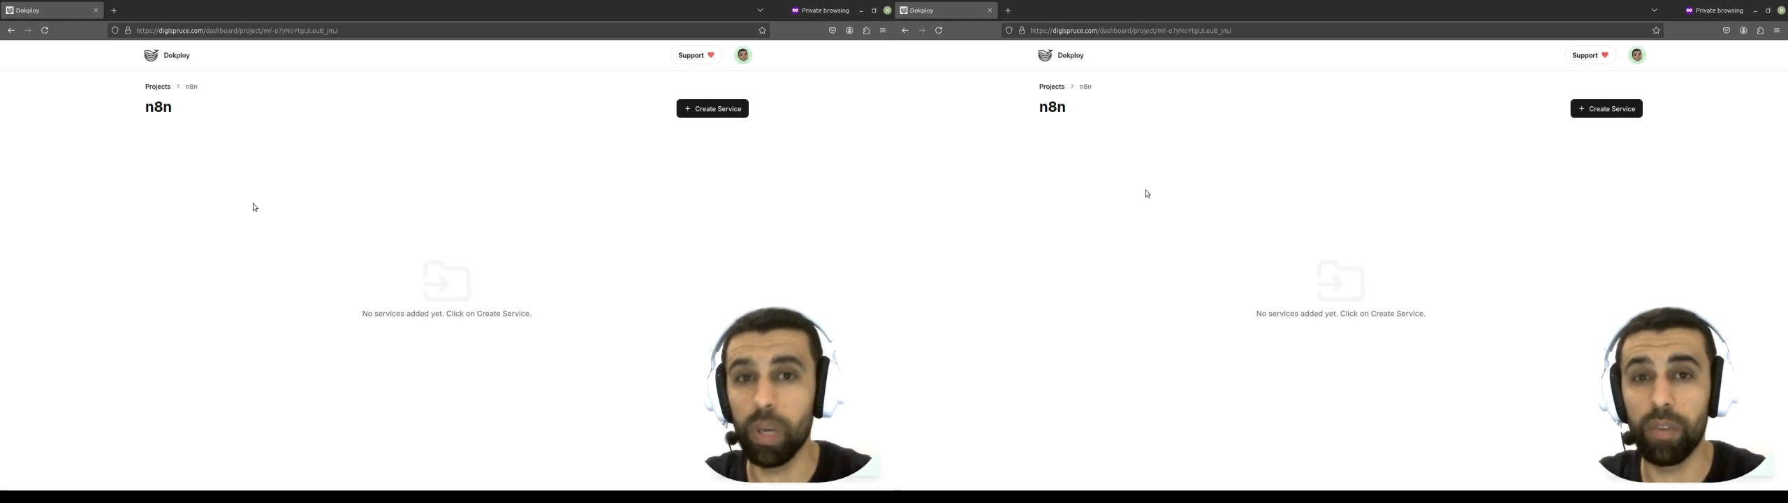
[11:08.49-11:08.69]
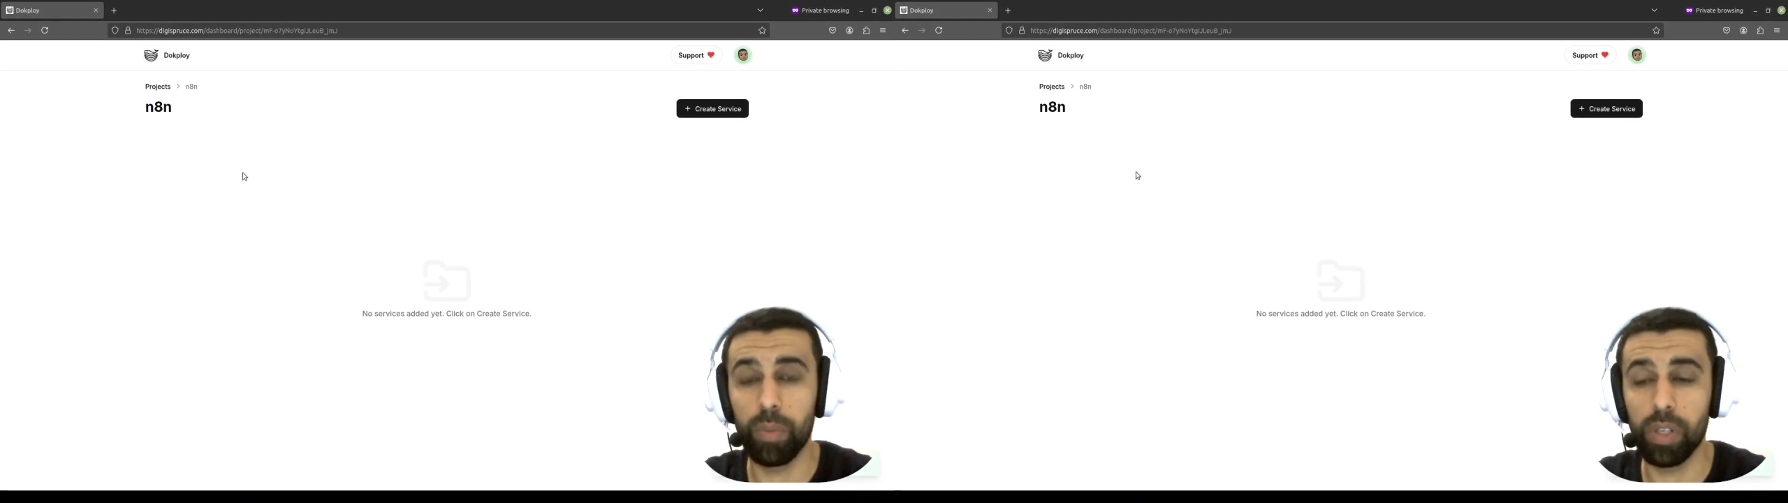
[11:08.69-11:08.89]

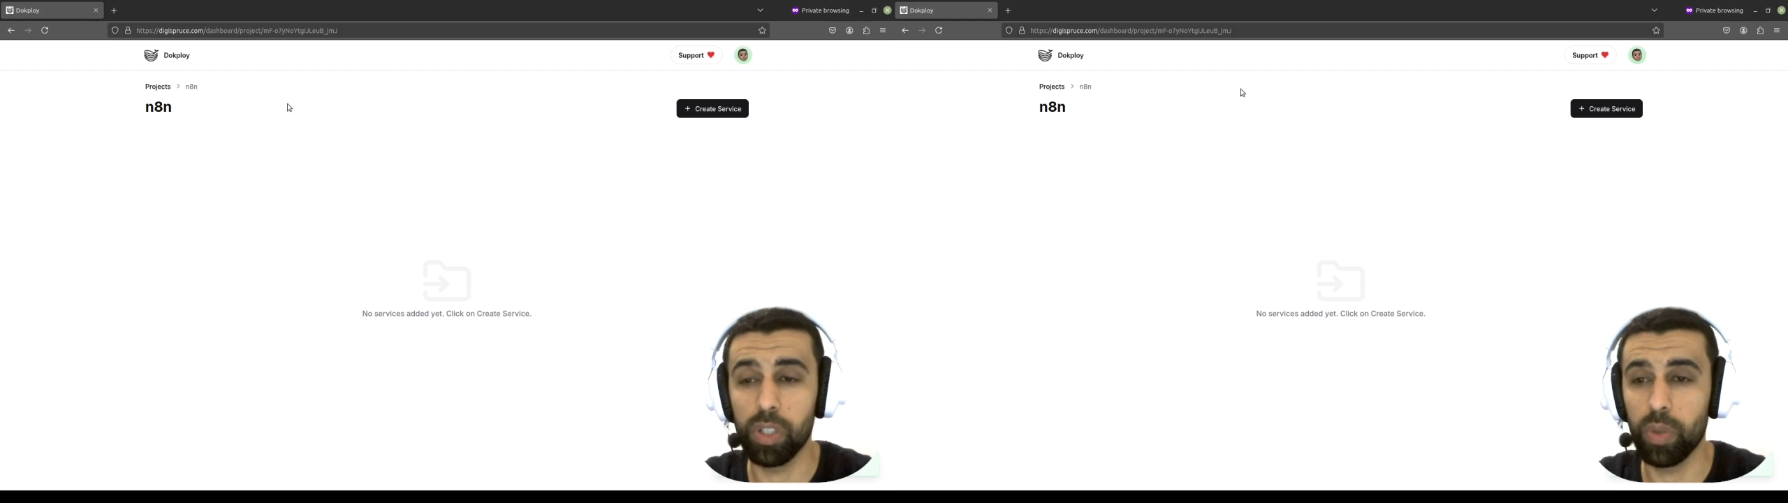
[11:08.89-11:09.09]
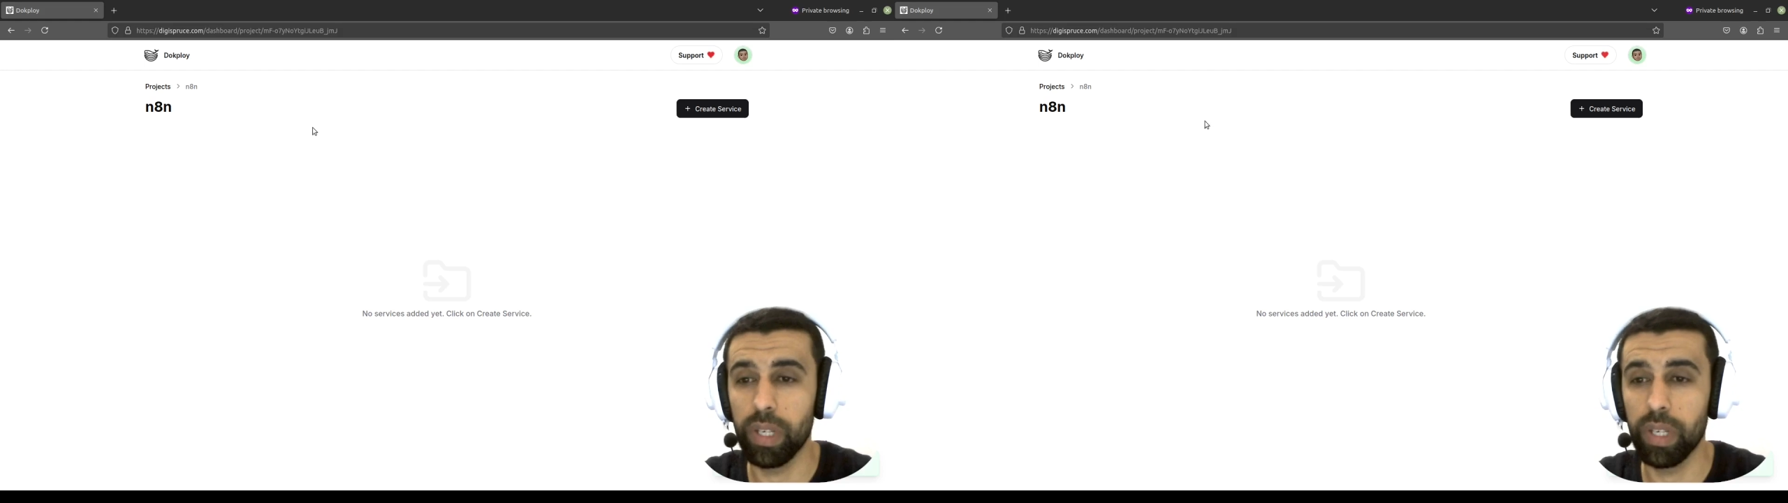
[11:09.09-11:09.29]
now we have a
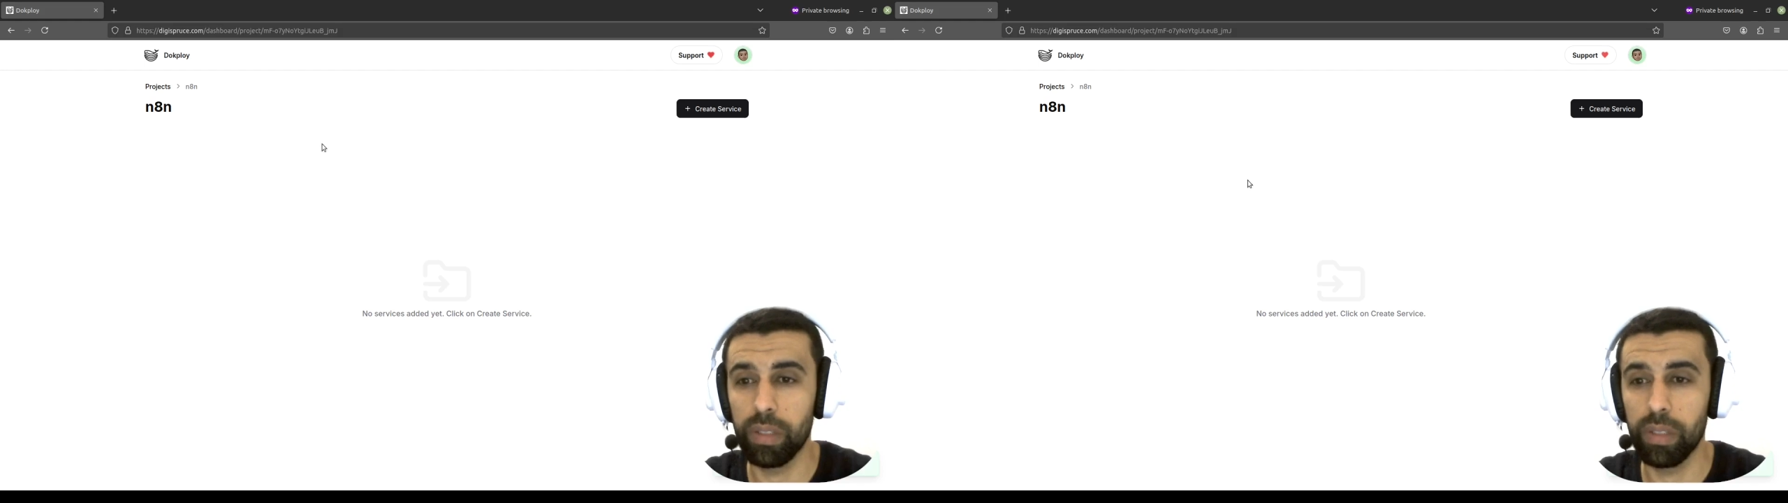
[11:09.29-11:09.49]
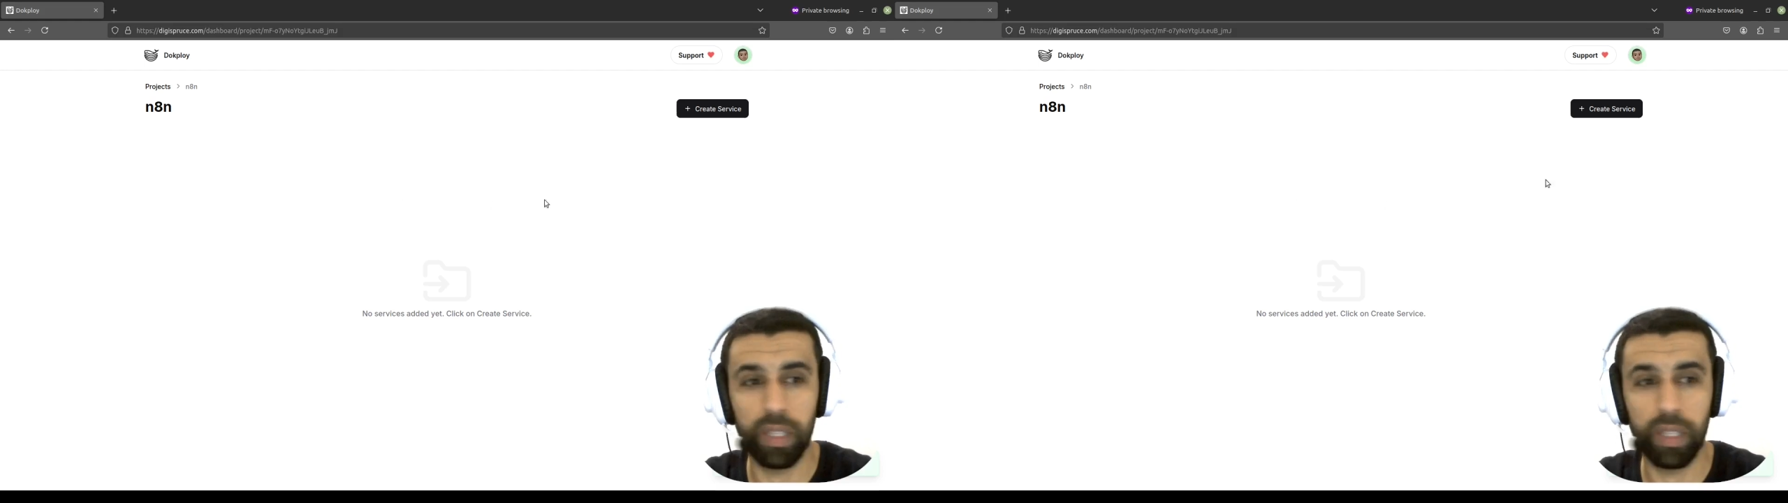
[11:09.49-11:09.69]
project created.